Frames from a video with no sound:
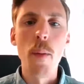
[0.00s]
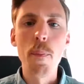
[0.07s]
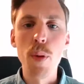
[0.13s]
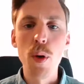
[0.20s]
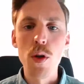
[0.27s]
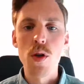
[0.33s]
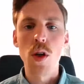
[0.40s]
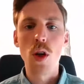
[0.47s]

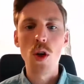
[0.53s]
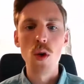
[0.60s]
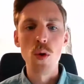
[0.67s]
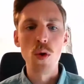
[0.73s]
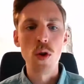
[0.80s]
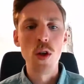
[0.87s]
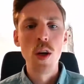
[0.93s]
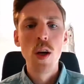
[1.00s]

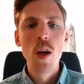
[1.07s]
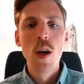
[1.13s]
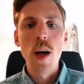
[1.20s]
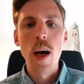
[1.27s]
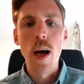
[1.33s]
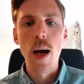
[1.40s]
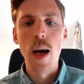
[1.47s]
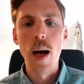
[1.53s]
persecute
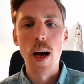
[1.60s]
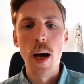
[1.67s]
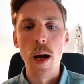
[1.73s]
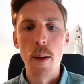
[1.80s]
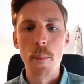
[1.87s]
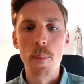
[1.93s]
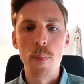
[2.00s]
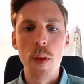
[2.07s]

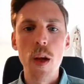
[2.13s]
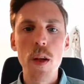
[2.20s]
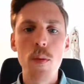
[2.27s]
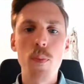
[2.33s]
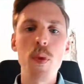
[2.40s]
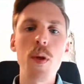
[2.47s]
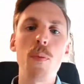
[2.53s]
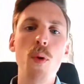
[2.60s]
the
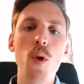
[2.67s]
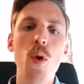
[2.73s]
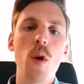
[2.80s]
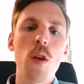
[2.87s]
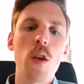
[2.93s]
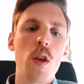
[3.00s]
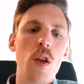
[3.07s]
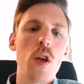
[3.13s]
people who,
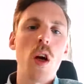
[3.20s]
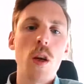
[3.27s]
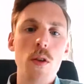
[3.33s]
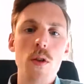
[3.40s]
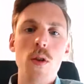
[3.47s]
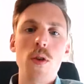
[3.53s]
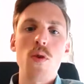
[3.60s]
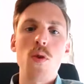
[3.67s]
the
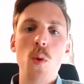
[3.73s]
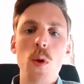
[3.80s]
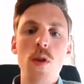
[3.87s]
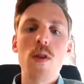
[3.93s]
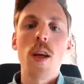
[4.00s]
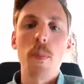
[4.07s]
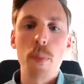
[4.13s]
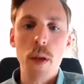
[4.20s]
youngsters who were
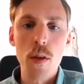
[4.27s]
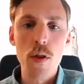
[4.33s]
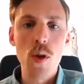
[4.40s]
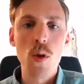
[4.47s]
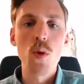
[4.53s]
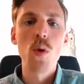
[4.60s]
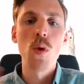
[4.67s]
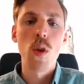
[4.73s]
skipping
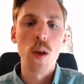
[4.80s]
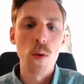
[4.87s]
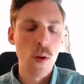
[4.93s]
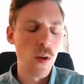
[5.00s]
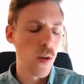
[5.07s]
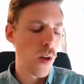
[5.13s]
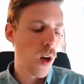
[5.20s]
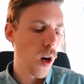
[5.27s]
school. They
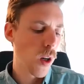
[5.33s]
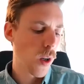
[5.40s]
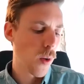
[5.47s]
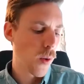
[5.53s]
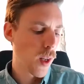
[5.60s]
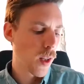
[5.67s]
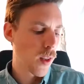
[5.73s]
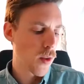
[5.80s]
were
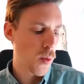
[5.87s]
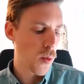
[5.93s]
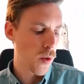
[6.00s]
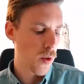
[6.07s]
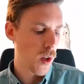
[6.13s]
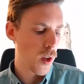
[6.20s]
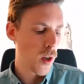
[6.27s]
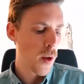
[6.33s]
arguing that this was
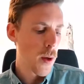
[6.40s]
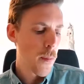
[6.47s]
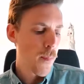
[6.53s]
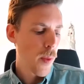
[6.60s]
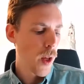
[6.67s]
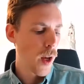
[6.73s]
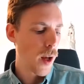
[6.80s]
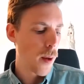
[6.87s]
not
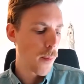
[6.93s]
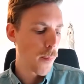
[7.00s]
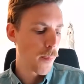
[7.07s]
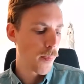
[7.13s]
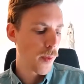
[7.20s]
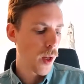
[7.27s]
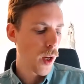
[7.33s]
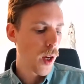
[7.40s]

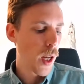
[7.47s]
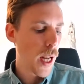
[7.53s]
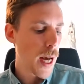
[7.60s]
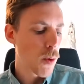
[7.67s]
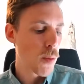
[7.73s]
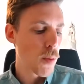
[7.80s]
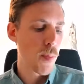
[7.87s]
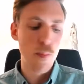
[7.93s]

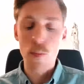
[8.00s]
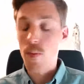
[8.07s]
allowed.